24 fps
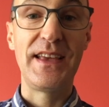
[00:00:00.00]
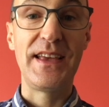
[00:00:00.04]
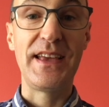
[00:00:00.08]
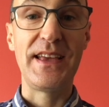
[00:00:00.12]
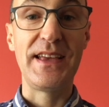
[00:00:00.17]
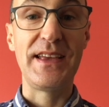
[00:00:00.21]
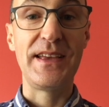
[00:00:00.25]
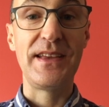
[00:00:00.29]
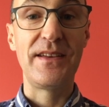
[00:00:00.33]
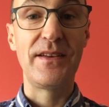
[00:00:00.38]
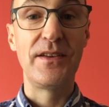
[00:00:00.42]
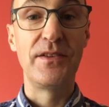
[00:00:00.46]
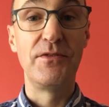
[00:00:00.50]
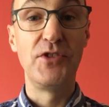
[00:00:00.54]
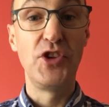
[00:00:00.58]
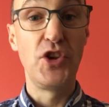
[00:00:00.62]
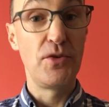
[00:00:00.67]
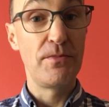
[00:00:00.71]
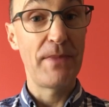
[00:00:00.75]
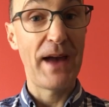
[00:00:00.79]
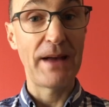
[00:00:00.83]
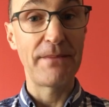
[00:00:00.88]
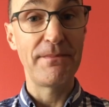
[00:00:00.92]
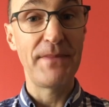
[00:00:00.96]
the
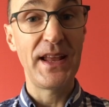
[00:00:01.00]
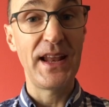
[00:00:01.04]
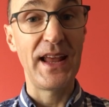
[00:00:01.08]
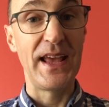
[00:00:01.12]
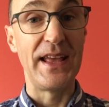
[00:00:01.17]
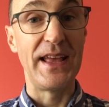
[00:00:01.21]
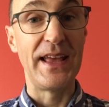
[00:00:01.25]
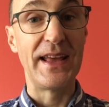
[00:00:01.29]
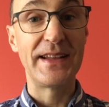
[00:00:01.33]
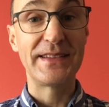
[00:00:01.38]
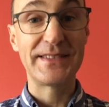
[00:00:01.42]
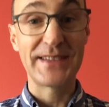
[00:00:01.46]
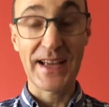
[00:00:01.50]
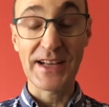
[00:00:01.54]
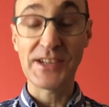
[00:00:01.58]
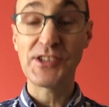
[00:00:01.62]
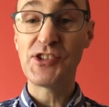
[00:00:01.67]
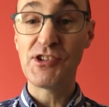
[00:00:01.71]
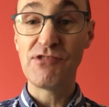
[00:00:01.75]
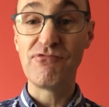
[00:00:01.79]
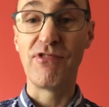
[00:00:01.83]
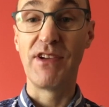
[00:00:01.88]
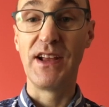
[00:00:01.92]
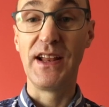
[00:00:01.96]
new Mac Mini, and it's
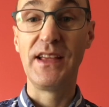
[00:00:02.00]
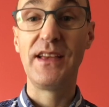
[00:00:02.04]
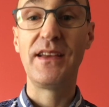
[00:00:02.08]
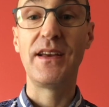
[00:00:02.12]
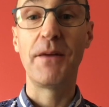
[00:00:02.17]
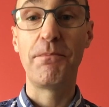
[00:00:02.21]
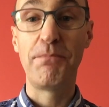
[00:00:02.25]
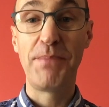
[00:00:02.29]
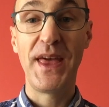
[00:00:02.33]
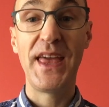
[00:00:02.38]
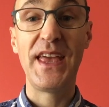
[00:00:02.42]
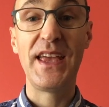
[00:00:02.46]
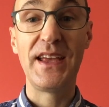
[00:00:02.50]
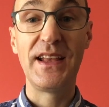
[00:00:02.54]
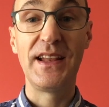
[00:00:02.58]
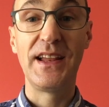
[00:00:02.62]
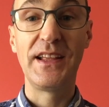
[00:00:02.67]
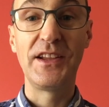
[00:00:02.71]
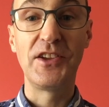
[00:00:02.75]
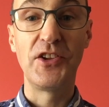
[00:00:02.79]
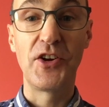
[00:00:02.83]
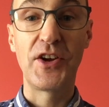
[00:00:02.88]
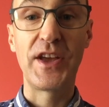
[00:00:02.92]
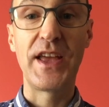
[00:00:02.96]
actually a really
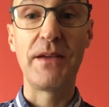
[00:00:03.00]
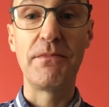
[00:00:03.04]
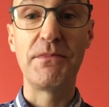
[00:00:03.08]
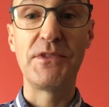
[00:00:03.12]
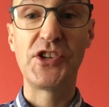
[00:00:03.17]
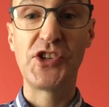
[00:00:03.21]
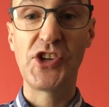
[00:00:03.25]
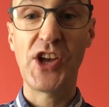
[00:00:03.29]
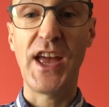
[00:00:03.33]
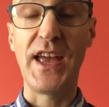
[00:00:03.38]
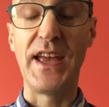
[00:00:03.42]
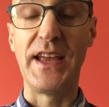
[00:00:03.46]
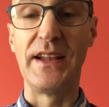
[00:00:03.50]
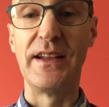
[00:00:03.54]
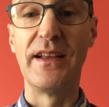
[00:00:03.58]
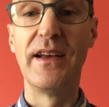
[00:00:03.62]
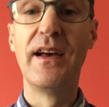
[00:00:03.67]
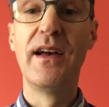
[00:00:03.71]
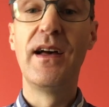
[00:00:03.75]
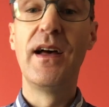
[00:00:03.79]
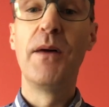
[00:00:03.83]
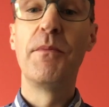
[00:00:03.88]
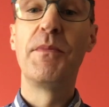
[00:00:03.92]
appealing looking machine,